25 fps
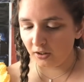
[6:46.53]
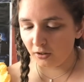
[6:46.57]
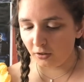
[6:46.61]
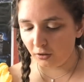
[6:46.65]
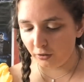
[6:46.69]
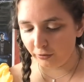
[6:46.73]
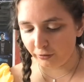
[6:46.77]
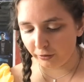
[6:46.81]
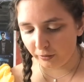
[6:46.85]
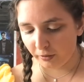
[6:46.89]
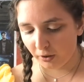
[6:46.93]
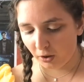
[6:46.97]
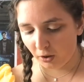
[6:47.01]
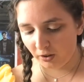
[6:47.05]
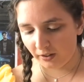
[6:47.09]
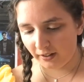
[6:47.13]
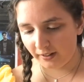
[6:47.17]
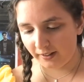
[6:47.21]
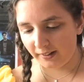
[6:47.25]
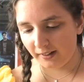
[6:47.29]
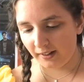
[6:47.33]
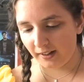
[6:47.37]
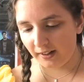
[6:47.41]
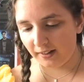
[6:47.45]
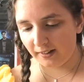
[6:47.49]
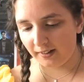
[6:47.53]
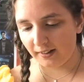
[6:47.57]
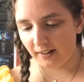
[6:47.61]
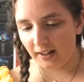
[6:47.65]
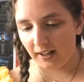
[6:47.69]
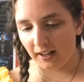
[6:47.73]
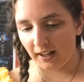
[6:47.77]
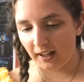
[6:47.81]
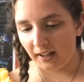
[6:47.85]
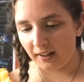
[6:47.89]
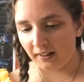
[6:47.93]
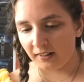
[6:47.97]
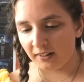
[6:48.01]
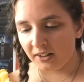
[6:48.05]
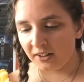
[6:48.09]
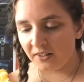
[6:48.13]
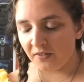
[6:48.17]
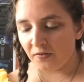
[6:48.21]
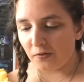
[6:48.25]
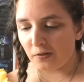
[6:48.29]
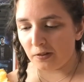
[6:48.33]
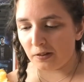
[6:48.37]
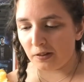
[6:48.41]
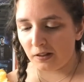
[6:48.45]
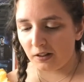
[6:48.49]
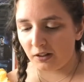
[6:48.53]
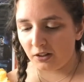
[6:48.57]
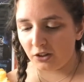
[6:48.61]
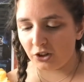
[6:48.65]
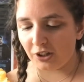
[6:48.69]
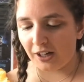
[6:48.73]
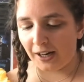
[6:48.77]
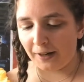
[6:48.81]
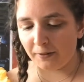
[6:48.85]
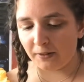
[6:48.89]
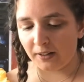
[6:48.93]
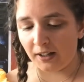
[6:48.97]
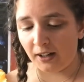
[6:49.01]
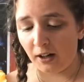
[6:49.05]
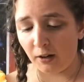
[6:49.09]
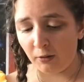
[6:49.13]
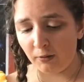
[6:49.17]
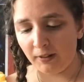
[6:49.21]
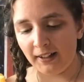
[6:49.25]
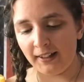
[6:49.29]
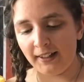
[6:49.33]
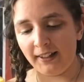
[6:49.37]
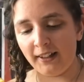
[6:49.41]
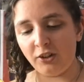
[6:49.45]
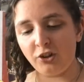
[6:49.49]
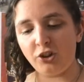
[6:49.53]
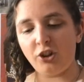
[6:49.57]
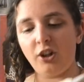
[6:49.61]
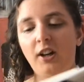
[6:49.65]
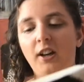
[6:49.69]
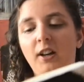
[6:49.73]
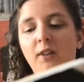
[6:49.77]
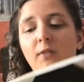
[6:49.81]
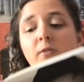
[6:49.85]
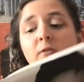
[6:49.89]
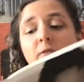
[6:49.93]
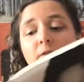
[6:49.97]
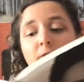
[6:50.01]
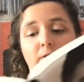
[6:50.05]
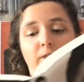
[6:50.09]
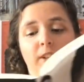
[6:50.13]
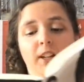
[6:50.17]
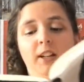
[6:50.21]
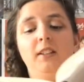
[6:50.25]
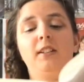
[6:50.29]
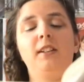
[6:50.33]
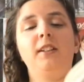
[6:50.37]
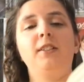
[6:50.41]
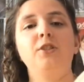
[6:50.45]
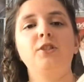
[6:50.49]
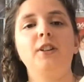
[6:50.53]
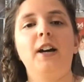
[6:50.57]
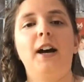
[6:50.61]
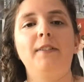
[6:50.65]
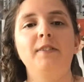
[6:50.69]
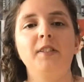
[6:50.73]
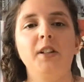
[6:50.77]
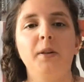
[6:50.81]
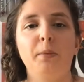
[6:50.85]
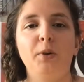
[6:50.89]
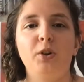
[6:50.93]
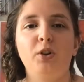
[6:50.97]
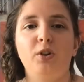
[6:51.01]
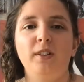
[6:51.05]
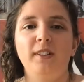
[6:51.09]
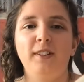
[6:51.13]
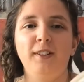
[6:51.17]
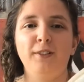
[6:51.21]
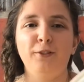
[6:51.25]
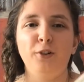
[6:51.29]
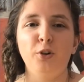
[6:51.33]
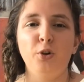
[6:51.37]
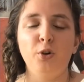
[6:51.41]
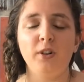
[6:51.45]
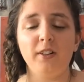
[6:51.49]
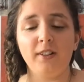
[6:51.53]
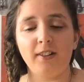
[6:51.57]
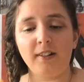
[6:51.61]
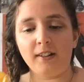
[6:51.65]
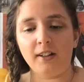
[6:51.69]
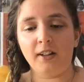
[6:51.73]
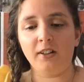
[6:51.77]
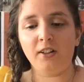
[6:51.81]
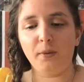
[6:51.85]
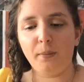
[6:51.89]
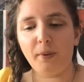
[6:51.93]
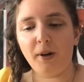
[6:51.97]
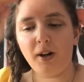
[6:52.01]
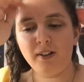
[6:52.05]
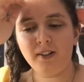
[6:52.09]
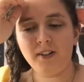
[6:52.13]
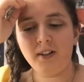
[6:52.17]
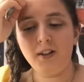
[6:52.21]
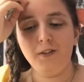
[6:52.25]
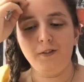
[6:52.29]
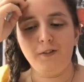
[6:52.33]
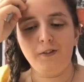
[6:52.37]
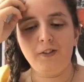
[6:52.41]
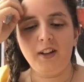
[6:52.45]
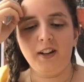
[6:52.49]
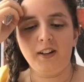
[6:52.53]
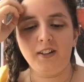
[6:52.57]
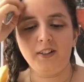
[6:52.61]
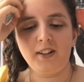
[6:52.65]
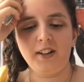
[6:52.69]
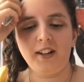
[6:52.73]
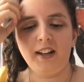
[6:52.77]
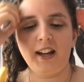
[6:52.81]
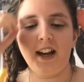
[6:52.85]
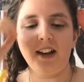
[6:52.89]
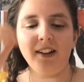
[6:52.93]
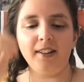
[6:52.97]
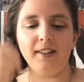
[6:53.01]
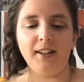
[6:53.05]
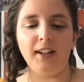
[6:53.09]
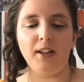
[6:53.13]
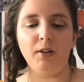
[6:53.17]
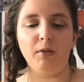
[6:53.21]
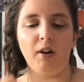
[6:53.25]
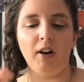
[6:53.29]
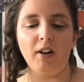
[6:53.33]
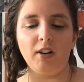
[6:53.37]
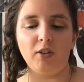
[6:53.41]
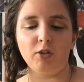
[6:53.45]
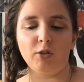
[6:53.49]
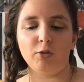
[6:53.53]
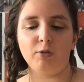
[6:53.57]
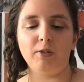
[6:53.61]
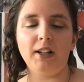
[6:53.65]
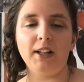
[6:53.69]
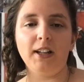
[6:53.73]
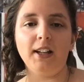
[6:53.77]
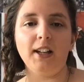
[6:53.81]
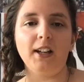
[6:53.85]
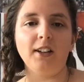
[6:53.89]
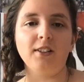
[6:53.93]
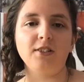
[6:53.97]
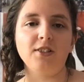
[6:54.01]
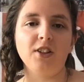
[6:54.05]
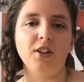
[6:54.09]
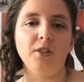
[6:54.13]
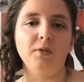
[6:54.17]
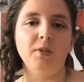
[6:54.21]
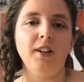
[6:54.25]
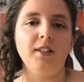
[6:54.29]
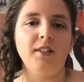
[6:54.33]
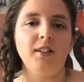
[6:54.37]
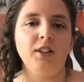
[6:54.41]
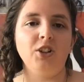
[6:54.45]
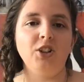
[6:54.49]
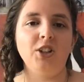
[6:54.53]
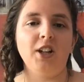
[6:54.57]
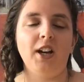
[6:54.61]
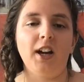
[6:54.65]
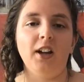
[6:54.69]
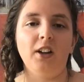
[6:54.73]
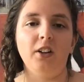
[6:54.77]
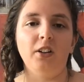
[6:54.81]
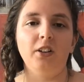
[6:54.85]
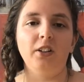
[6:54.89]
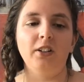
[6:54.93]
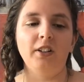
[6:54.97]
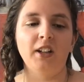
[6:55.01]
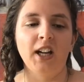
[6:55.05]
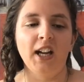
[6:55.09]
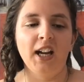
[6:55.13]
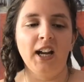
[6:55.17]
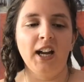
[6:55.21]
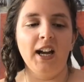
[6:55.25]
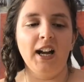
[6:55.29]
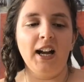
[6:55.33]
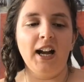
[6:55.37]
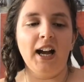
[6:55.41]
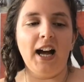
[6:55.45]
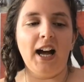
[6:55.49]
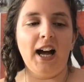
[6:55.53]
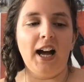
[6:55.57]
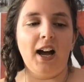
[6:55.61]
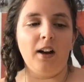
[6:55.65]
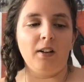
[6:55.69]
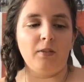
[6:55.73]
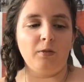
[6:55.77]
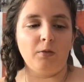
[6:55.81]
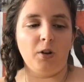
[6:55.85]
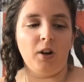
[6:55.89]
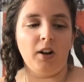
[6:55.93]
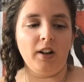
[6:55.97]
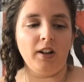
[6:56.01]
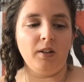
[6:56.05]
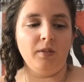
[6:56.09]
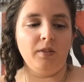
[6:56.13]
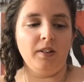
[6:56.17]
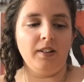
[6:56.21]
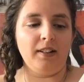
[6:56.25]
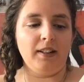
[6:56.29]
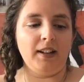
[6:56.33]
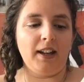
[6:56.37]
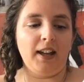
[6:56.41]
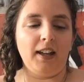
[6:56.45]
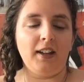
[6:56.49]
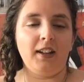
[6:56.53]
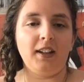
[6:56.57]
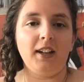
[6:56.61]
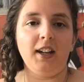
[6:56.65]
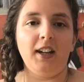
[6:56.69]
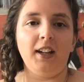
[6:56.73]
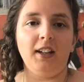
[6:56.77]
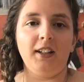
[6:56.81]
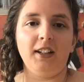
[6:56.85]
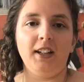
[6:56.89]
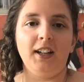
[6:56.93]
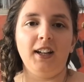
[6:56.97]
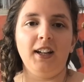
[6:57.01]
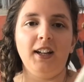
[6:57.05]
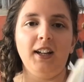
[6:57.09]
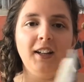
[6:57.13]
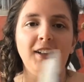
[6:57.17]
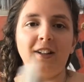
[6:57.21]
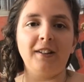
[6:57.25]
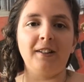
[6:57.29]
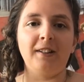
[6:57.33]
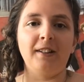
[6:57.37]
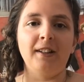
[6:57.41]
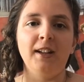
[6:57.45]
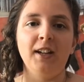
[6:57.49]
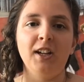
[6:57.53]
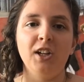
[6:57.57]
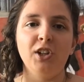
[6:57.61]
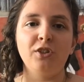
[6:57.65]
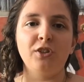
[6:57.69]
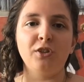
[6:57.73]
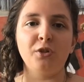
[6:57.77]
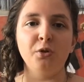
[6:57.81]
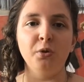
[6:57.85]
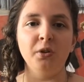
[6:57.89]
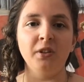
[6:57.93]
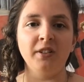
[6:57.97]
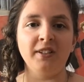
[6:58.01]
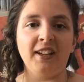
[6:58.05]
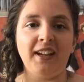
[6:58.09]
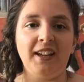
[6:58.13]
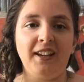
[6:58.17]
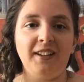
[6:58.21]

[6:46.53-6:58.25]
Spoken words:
overall, this is a chapter. I really enjoy reading this chapter because it focuses on the positive things. You get to see what he was really into as a child and what he was like in his school